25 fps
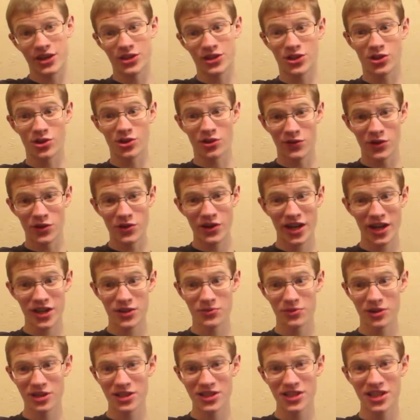So if you guys
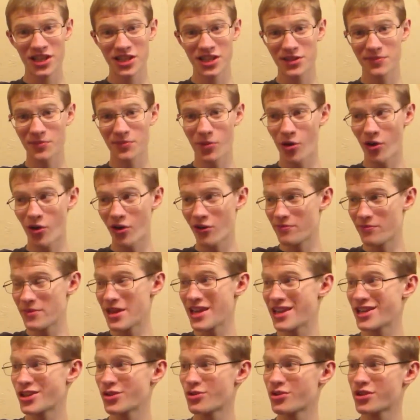want to see some more of
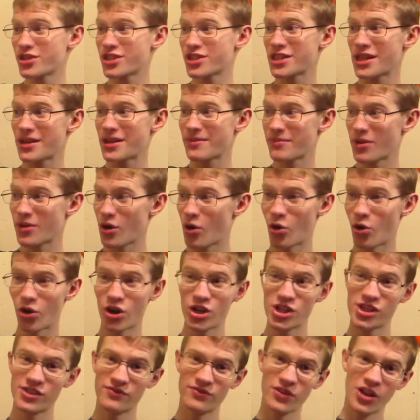me doing some
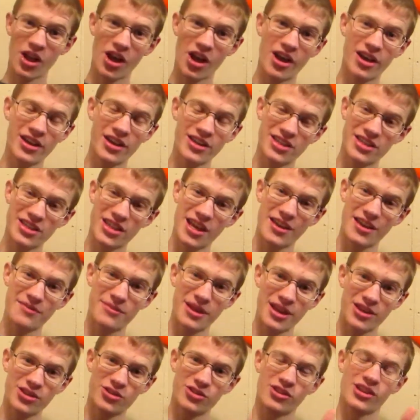origin vlogs, then
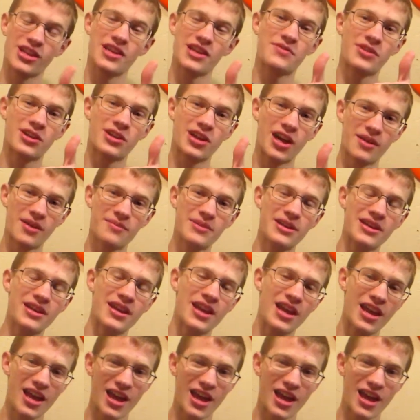make sure to leave a comment.